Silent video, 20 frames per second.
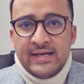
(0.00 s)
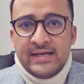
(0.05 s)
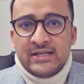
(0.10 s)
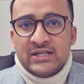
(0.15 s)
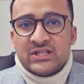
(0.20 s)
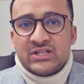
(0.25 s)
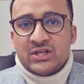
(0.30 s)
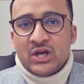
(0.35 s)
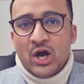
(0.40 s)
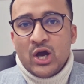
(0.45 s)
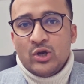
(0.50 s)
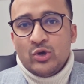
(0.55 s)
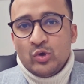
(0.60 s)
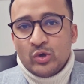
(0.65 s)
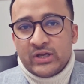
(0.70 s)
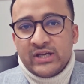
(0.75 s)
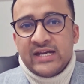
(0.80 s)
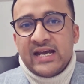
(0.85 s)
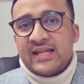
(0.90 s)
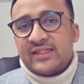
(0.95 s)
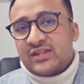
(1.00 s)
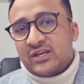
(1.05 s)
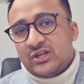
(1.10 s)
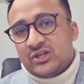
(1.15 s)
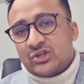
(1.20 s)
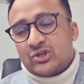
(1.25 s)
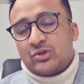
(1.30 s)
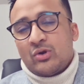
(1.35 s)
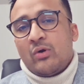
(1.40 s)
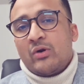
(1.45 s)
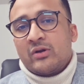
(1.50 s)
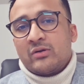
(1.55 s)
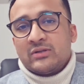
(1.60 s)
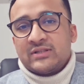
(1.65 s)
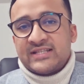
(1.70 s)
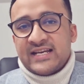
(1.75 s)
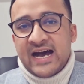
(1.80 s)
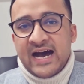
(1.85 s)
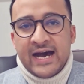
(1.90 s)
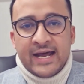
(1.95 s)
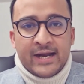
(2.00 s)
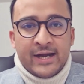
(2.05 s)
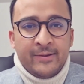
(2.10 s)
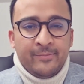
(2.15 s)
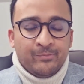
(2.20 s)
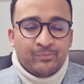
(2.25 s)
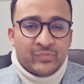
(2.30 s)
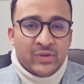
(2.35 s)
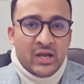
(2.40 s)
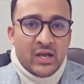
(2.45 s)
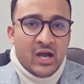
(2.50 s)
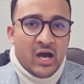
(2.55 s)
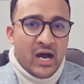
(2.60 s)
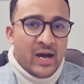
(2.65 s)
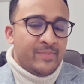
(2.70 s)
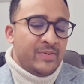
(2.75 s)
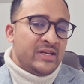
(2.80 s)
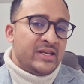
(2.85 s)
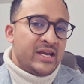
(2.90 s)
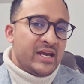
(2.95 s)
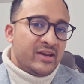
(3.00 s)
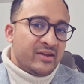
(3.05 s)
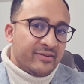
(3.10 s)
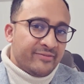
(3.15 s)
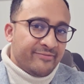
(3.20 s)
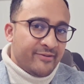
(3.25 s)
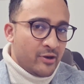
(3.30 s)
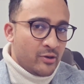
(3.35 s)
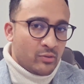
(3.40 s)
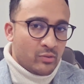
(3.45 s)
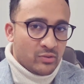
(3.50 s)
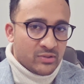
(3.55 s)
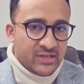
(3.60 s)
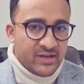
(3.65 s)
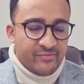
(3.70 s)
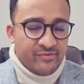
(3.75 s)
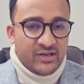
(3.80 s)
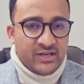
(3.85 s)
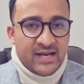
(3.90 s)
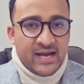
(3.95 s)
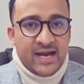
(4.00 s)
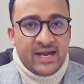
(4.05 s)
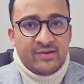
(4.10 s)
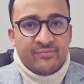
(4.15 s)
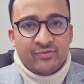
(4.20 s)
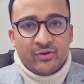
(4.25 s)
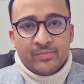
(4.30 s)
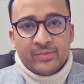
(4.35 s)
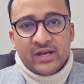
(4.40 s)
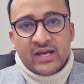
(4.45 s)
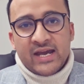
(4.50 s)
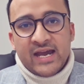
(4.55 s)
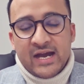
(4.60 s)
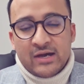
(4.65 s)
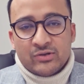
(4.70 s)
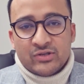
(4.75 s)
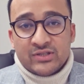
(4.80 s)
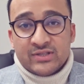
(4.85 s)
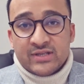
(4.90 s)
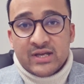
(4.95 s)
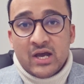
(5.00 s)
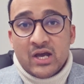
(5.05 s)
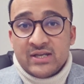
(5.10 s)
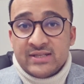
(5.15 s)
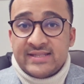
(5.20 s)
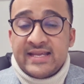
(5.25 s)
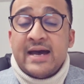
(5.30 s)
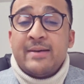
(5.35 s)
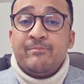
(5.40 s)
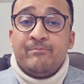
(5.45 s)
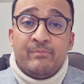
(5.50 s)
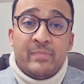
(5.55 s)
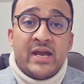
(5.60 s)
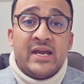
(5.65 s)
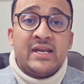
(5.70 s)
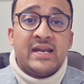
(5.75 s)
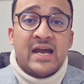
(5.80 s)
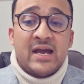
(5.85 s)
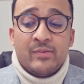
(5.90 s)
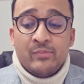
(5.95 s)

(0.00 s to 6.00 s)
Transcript: So looking at the historical data, I've been getting phone calls every day from the accountants. Is that mean